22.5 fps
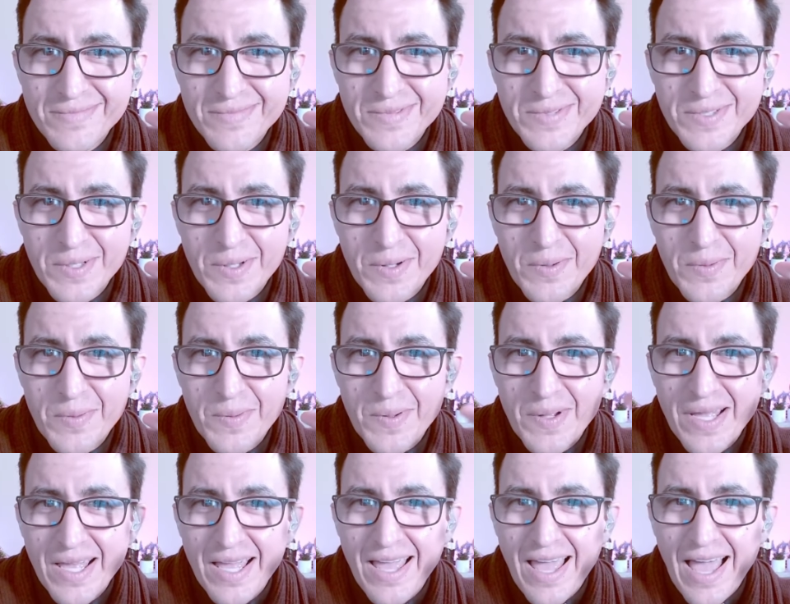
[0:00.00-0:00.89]

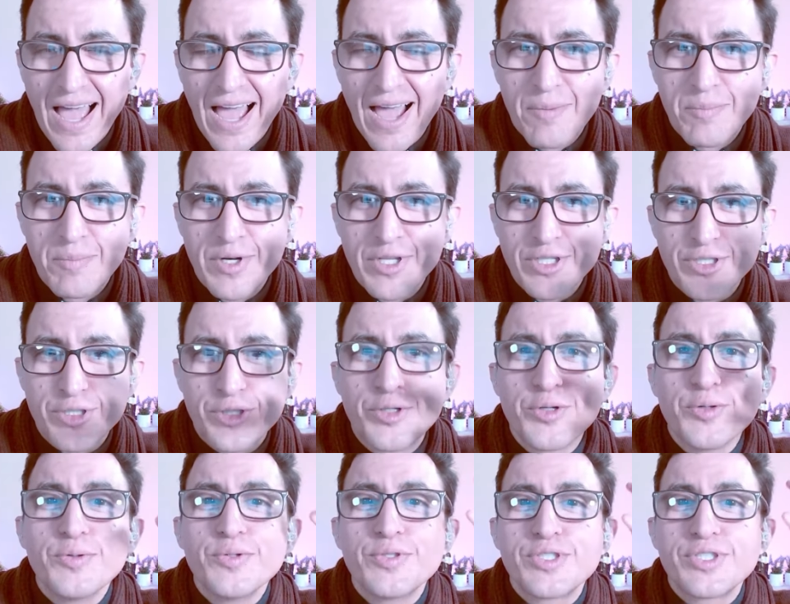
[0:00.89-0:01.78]
So I'm going to
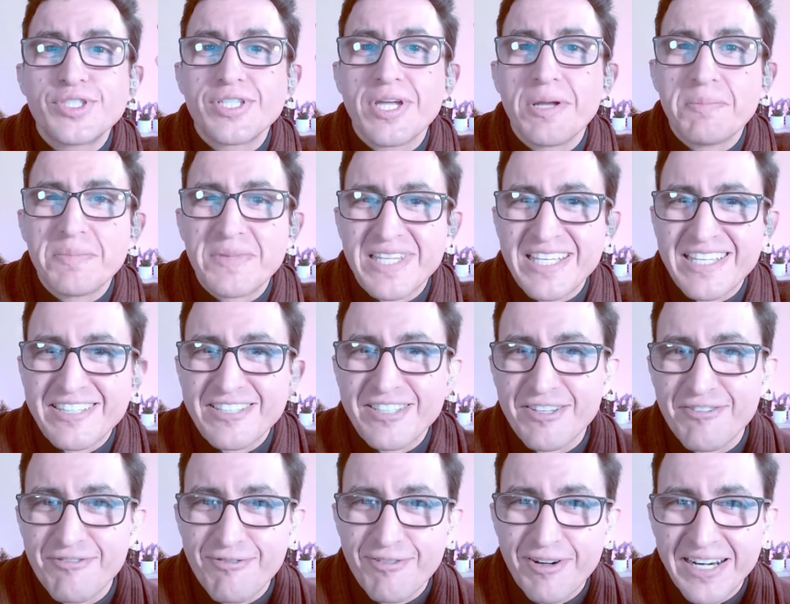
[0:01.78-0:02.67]
choose something
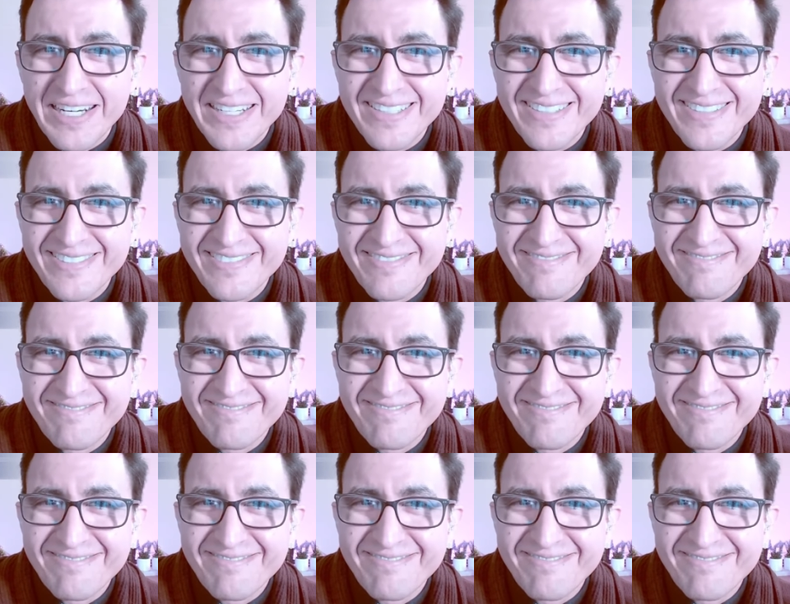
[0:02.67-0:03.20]
different.